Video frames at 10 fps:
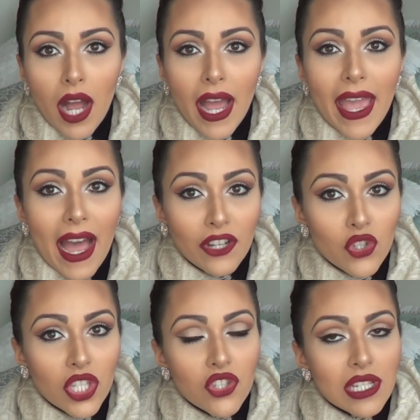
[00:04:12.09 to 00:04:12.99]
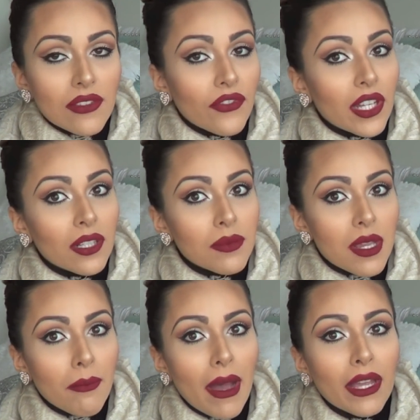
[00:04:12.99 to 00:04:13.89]
I actually just
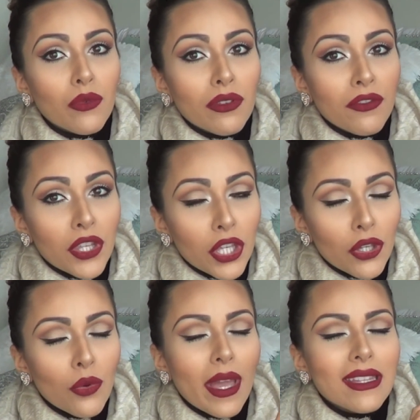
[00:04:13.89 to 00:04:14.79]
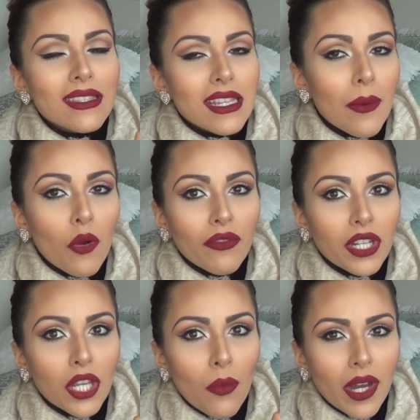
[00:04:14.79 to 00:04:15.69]
filmed my review and demo
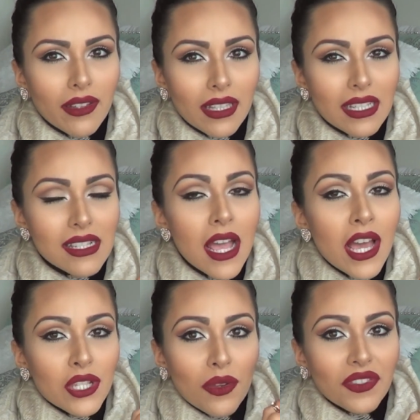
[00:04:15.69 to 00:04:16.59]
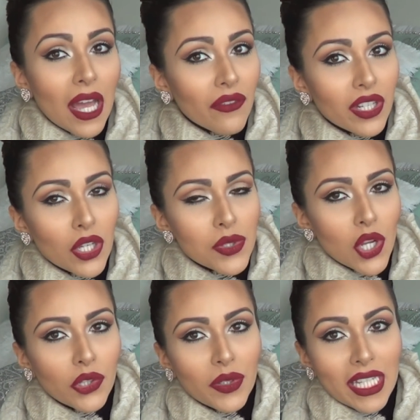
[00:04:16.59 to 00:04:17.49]
video on this, so if that video is
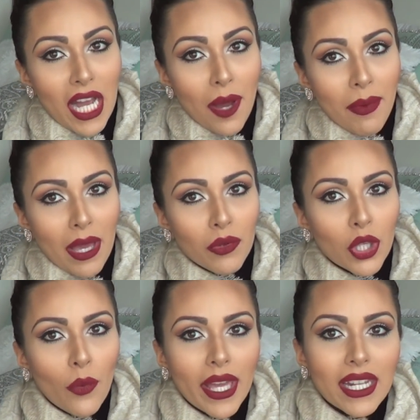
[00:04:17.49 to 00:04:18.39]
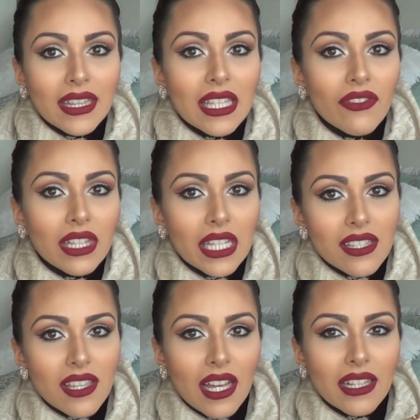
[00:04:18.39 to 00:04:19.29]
already up, I will go ahead and leave a
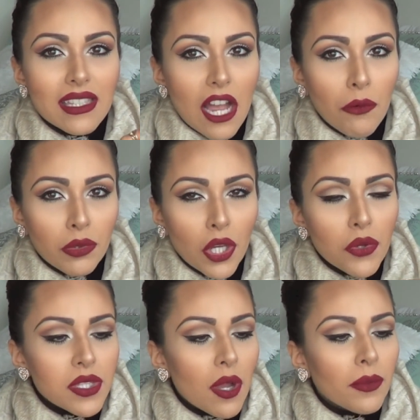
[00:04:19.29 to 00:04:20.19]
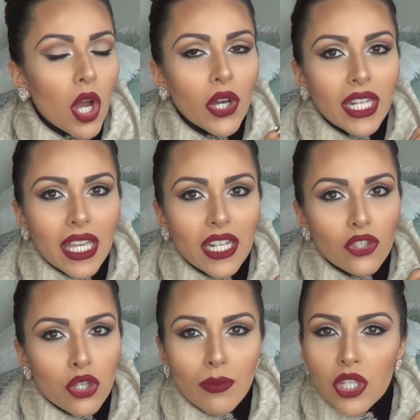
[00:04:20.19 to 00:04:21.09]
link to that down below. So I'm not going to get
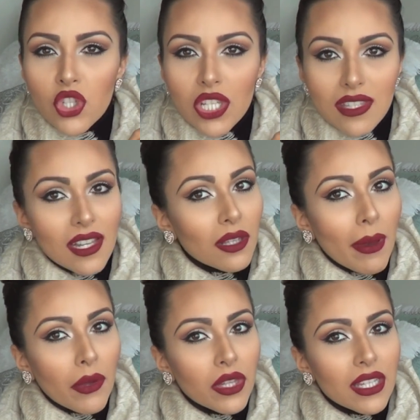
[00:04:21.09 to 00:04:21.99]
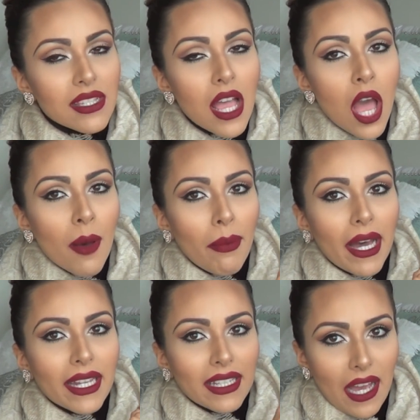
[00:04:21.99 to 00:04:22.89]
in too much detail about this,
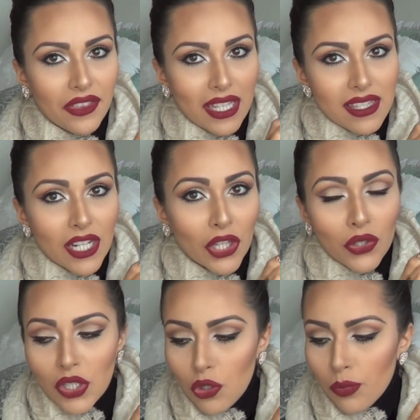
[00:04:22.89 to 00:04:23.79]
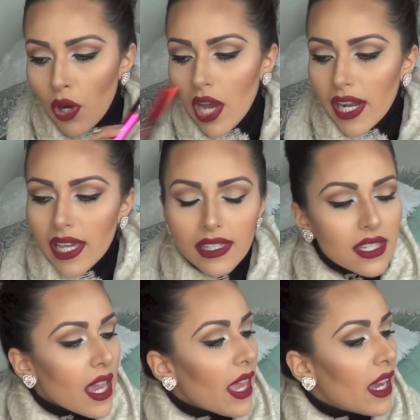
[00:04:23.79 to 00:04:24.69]
but yeah, that's another new
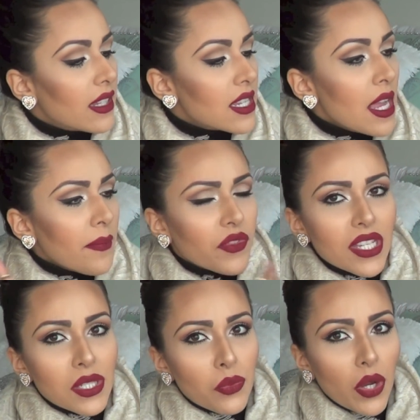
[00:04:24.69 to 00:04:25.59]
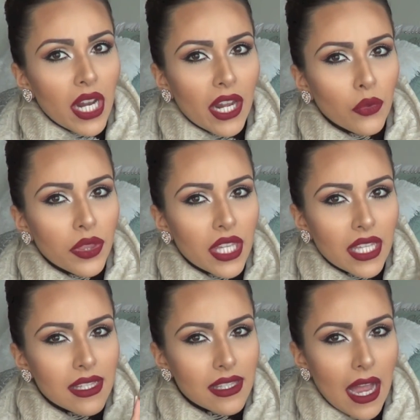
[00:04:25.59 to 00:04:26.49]
product. And this one, I don't think
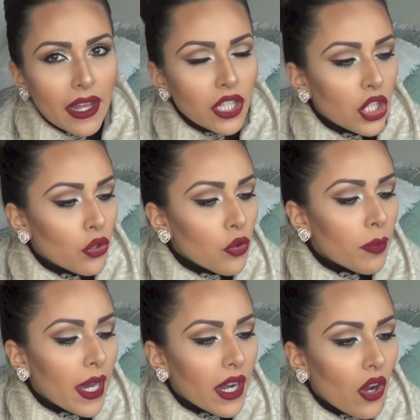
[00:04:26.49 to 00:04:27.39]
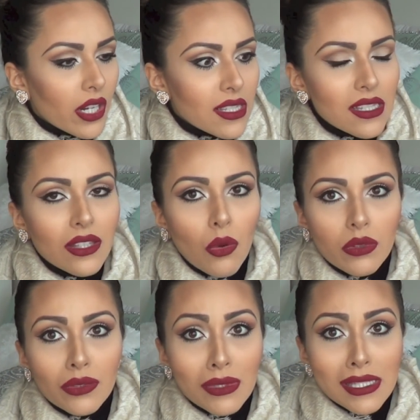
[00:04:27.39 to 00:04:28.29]
it's that new, but honestly, the
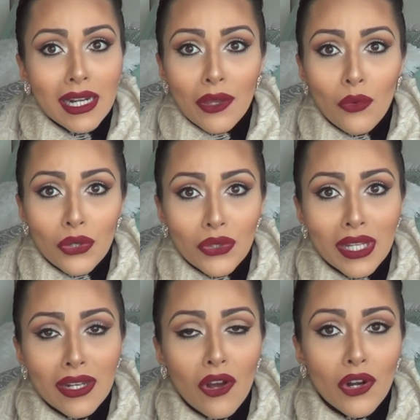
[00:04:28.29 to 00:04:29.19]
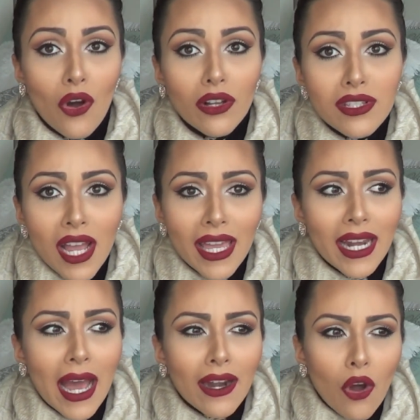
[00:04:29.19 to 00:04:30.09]
only reason I ordered it on Ulta, it
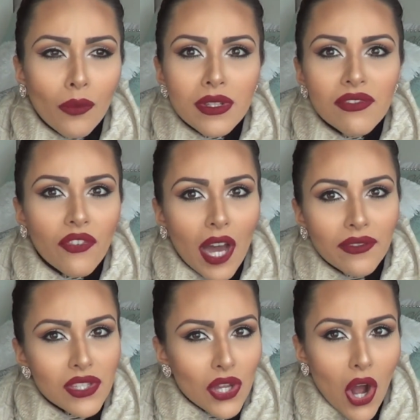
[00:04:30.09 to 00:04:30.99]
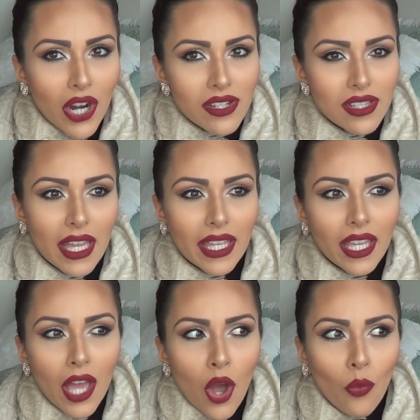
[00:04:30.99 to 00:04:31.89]
had almost 5 stars. Like,
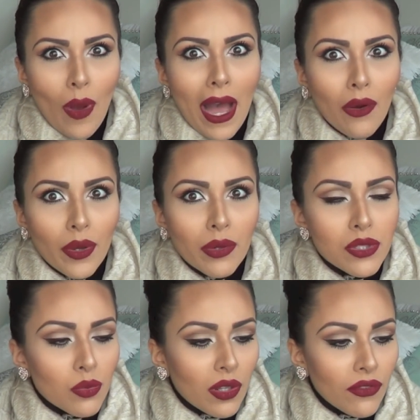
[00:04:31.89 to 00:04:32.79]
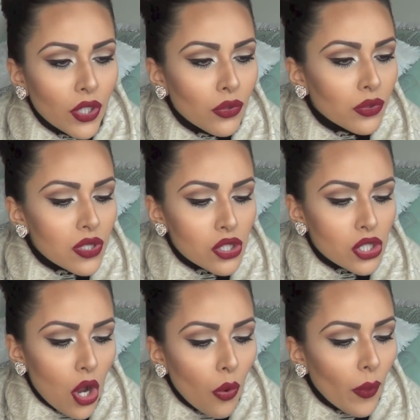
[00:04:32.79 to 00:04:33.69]
wow, it was reviewed
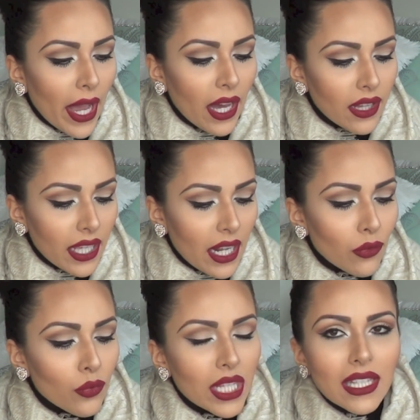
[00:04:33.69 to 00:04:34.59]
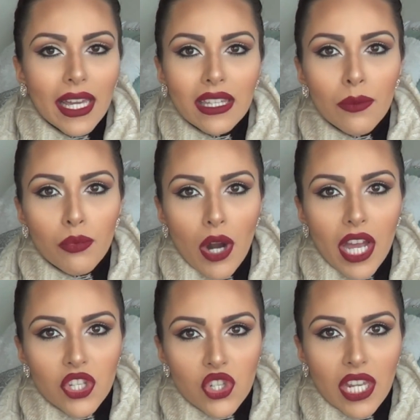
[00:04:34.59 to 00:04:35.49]
so well, and I really like the
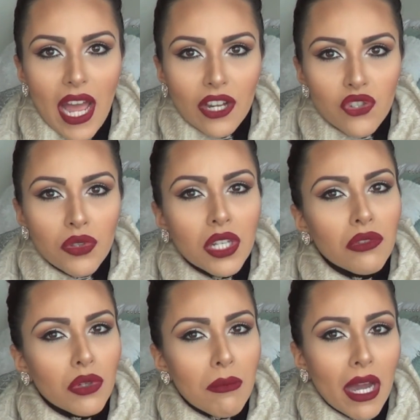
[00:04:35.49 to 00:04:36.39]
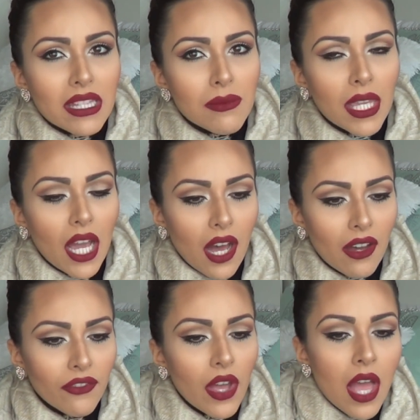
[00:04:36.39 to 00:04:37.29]
brush. It actually reminds me
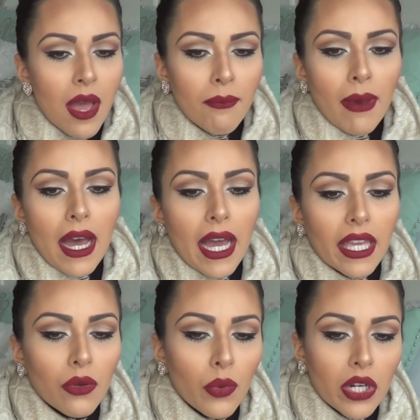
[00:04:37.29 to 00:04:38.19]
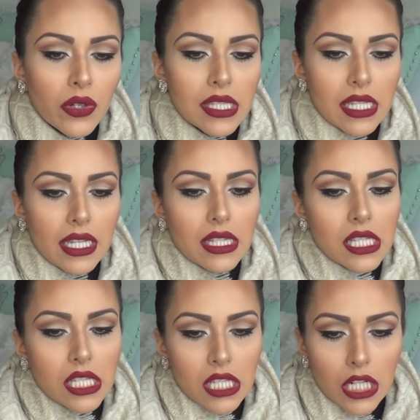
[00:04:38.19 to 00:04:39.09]
of my, where is
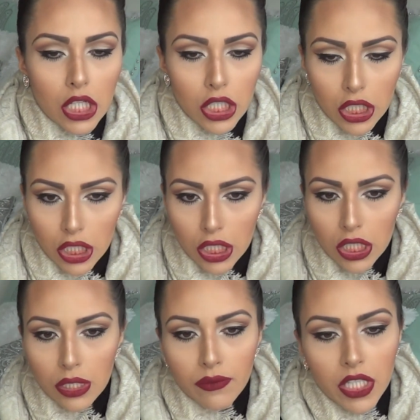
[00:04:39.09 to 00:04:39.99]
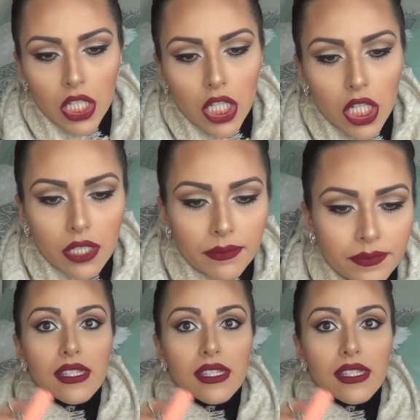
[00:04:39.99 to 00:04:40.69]
it? Over there.